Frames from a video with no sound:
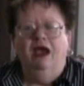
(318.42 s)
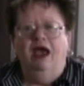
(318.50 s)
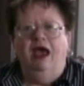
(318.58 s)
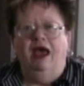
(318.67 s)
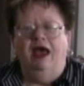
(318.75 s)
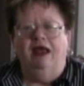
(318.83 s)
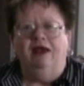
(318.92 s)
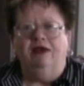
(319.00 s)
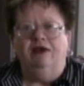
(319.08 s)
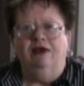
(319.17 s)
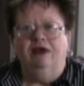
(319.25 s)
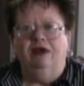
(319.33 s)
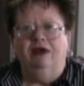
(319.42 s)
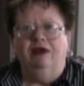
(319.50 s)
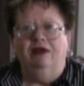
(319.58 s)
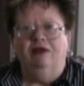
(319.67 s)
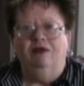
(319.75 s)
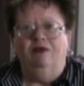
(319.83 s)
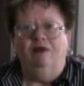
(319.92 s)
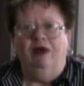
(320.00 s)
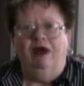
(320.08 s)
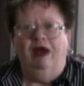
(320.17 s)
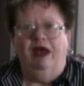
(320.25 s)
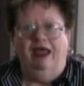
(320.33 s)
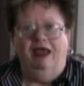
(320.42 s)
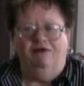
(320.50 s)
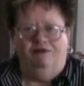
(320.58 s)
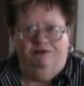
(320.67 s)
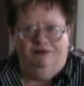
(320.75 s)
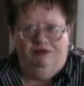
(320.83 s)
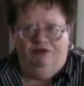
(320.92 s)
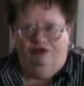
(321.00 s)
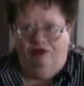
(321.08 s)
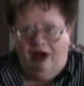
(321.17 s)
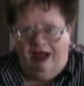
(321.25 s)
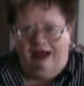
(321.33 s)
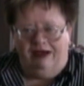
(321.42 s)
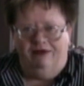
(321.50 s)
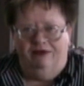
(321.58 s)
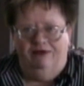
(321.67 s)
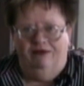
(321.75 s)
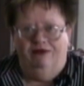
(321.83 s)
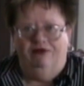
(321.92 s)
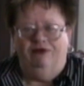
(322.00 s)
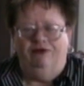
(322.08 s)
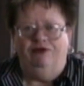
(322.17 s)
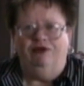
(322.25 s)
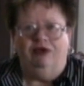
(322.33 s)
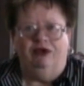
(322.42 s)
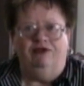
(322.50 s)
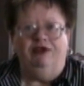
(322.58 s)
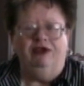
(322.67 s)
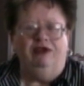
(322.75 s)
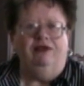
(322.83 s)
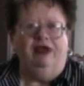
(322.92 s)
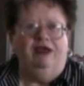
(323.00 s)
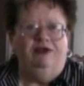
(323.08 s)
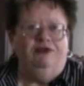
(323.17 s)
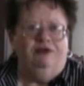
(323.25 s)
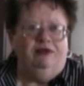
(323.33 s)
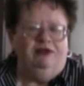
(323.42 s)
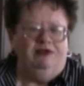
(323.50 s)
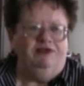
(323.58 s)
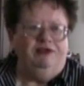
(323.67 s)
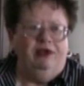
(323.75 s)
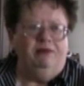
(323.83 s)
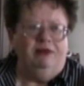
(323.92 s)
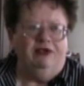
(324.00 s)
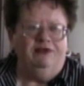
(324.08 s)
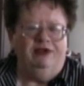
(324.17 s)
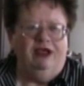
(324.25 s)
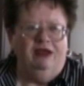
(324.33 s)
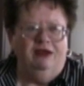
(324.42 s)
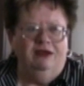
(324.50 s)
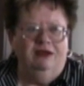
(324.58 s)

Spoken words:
And I have tried to continue that to at least some extent.